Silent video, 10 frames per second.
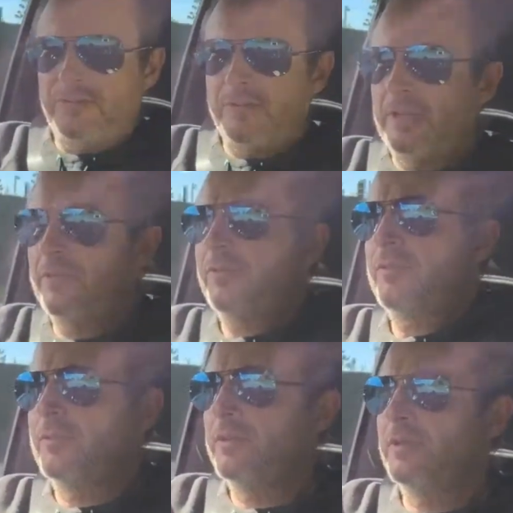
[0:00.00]

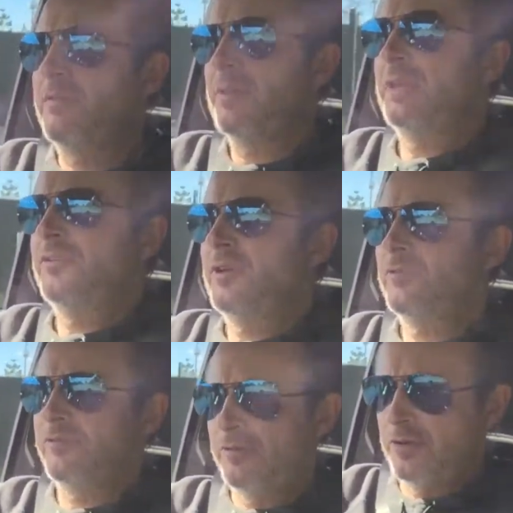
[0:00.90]
seats, and everything's nice
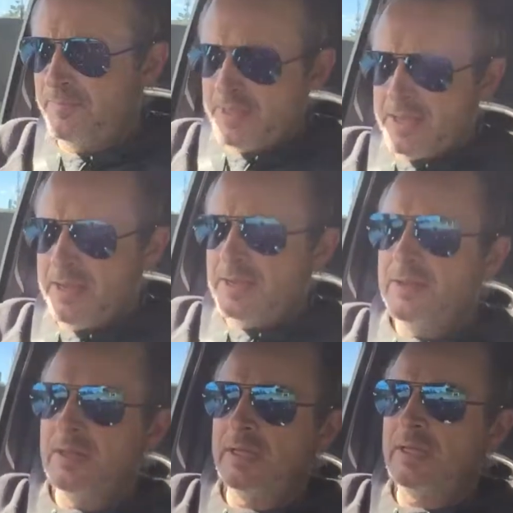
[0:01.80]
and firm.
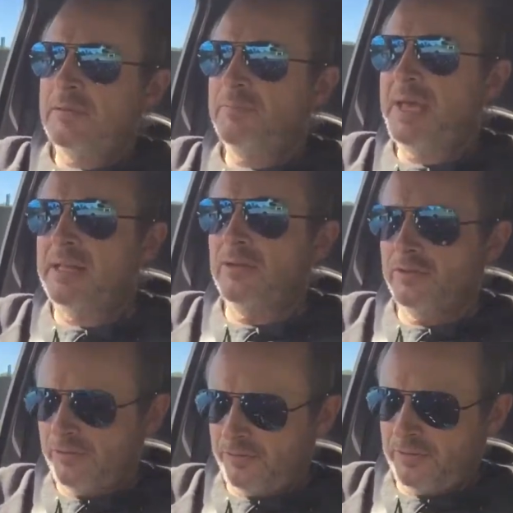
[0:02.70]
The
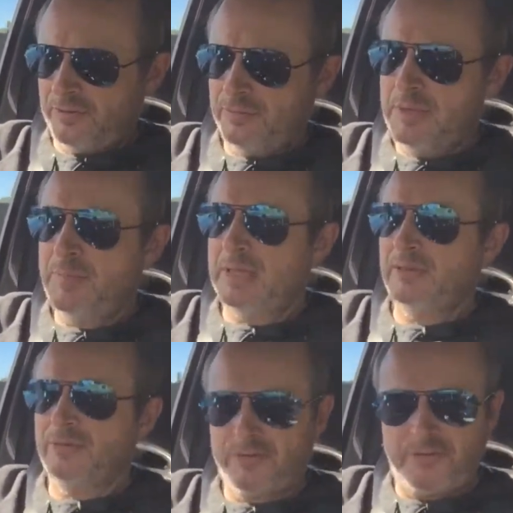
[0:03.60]
pedals, the 3
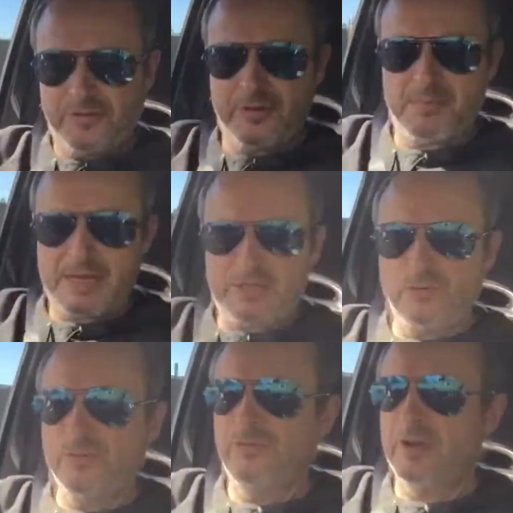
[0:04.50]
pedals, this is a
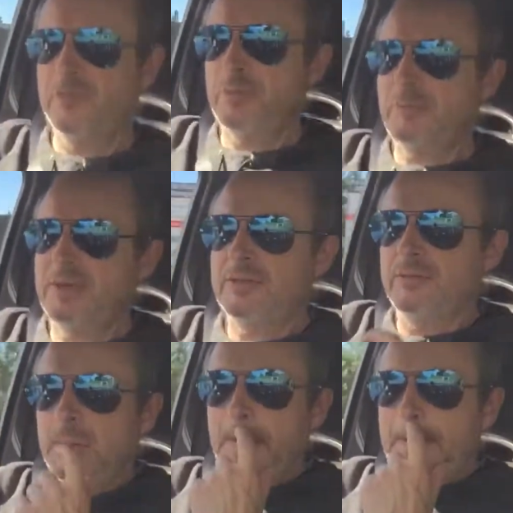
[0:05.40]
manual, 5-speed manual,
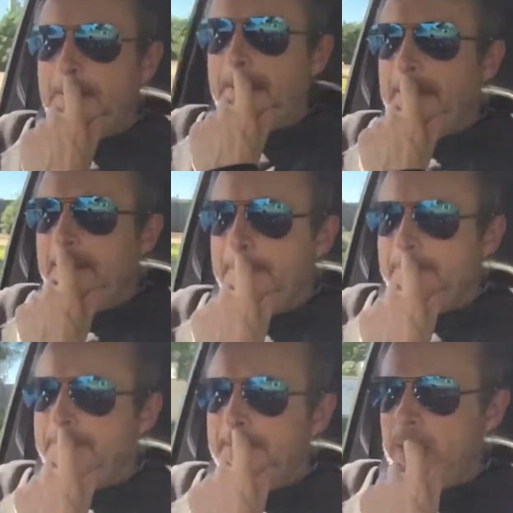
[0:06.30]

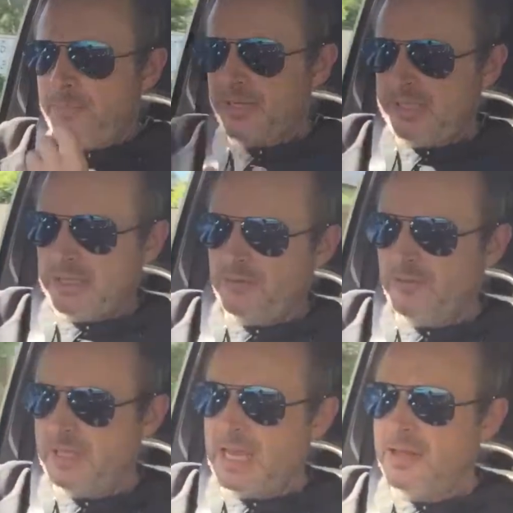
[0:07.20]
are pretty close
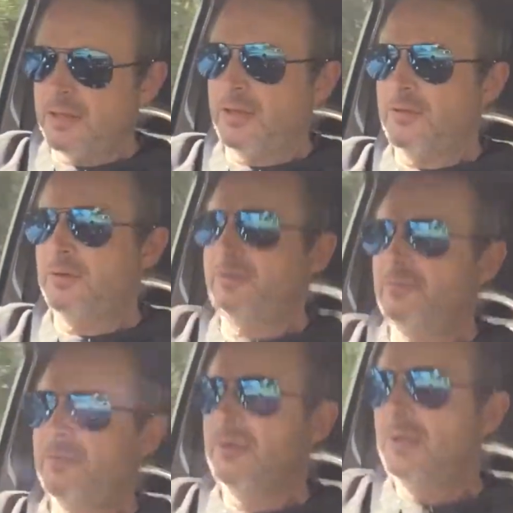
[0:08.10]
together,
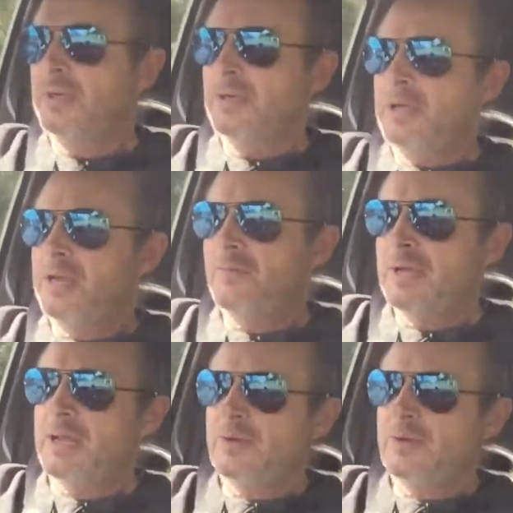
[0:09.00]
and every now and